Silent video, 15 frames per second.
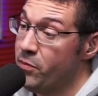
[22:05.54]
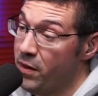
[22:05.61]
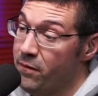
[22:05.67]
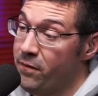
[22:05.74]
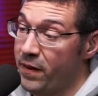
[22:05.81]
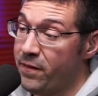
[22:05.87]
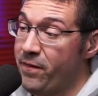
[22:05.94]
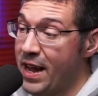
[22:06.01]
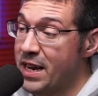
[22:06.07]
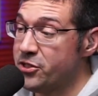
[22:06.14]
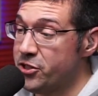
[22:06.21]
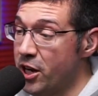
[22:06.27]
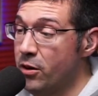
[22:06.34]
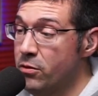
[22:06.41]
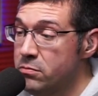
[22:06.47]
Vic
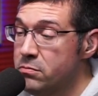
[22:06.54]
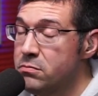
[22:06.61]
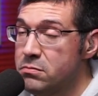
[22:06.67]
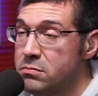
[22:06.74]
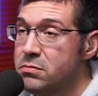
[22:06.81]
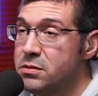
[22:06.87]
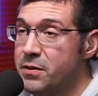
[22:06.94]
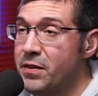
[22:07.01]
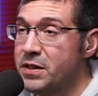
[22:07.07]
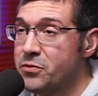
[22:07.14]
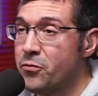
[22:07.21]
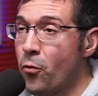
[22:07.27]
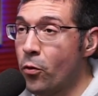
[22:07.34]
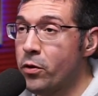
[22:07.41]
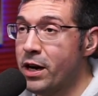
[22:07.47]
Fangio,
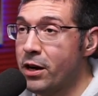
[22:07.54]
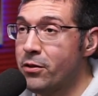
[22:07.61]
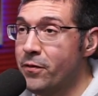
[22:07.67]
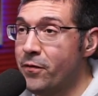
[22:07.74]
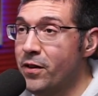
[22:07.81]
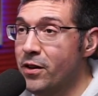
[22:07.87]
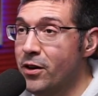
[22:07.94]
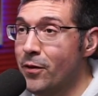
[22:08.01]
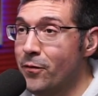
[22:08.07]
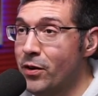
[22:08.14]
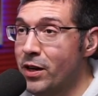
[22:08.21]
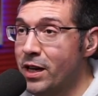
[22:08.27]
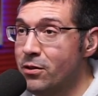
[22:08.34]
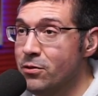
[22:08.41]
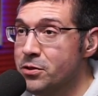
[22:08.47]
defensive coordinator of the
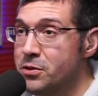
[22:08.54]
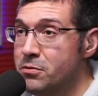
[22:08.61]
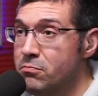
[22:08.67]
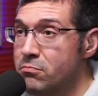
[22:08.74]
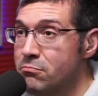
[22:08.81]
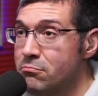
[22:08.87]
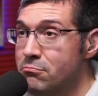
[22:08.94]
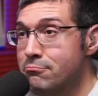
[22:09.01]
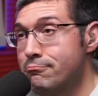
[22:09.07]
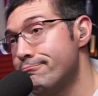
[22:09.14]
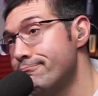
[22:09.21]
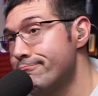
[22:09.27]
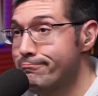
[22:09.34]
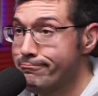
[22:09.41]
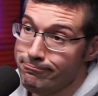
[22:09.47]
Philadelphia Eagles.
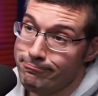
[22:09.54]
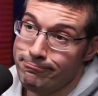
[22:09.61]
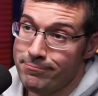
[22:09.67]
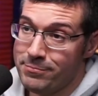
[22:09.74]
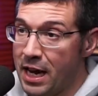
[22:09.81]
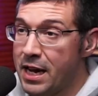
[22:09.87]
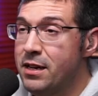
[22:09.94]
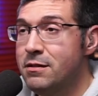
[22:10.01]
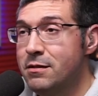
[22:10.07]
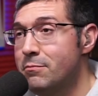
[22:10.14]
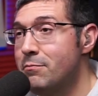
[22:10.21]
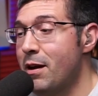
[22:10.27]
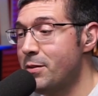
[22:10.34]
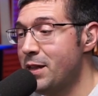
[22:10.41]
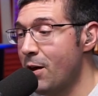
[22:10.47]
Okay,
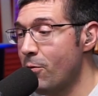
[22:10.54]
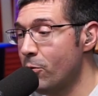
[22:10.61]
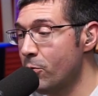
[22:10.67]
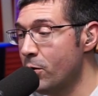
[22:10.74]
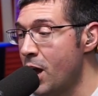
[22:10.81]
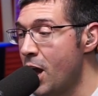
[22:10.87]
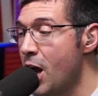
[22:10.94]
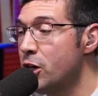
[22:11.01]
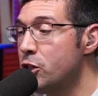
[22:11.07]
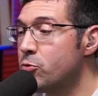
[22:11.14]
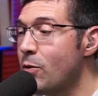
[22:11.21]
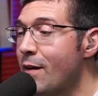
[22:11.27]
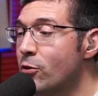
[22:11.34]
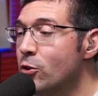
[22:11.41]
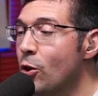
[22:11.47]
maybe that one.
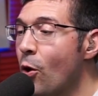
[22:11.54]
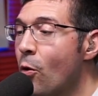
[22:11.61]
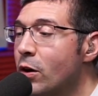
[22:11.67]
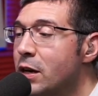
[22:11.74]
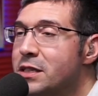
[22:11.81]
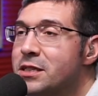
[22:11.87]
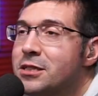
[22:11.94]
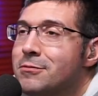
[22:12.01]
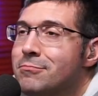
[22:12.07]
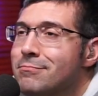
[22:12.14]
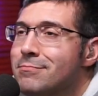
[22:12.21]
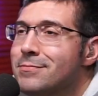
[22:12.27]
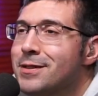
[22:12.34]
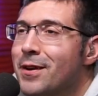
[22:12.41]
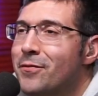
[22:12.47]
Trevor Lawrence
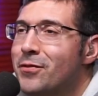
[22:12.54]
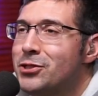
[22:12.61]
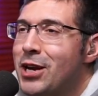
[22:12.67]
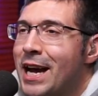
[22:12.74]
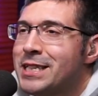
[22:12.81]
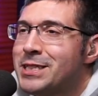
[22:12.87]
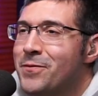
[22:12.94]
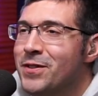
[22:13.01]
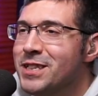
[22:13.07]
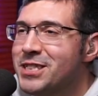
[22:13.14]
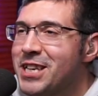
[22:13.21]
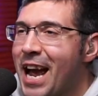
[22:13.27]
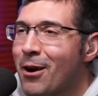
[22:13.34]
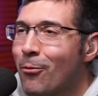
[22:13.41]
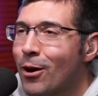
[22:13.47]
of the Jacksonville
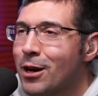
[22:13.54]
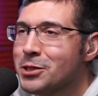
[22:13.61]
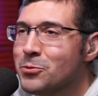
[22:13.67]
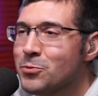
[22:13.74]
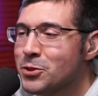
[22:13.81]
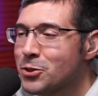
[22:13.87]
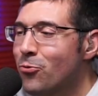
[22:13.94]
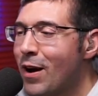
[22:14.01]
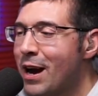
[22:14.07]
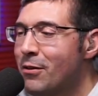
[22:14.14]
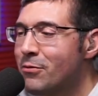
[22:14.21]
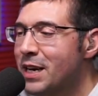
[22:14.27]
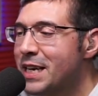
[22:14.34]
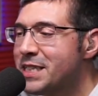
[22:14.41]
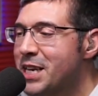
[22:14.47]
Jaguars was
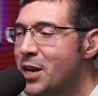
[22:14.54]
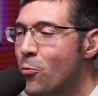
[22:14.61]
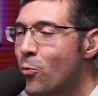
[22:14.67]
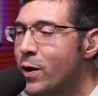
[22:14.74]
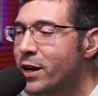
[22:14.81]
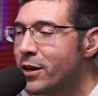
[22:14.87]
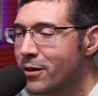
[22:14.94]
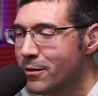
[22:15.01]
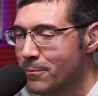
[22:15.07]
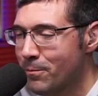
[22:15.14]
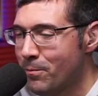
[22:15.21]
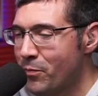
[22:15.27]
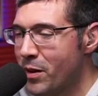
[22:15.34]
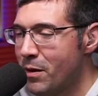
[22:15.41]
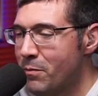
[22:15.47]
crowned as a winner
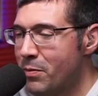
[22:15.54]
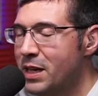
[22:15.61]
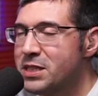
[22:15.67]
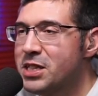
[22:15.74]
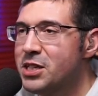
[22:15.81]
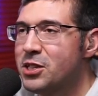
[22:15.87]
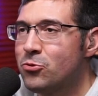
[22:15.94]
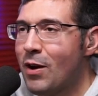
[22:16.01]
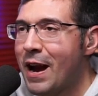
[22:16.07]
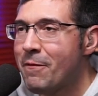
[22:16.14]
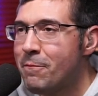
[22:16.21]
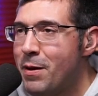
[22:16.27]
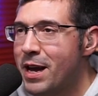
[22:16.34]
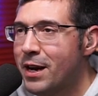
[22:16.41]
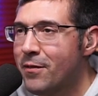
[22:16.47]
because of the
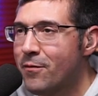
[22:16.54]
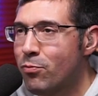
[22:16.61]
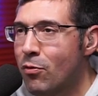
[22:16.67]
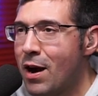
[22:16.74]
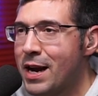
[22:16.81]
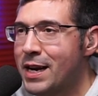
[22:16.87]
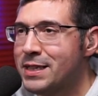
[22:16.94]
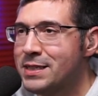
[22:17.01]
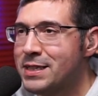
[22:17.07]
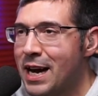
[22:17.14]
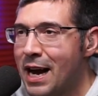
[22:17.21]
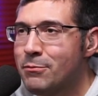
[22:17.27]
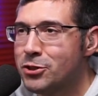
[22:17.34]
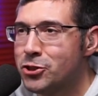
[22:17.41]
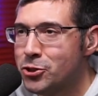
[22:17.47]
draft pick of Brian
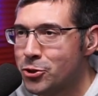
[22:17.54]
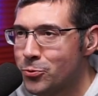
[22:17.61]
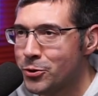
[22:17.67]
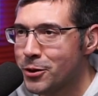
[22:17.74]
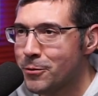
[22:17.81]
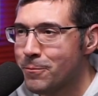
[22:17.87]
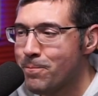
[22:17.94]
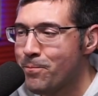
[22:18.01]
Thomas Jr.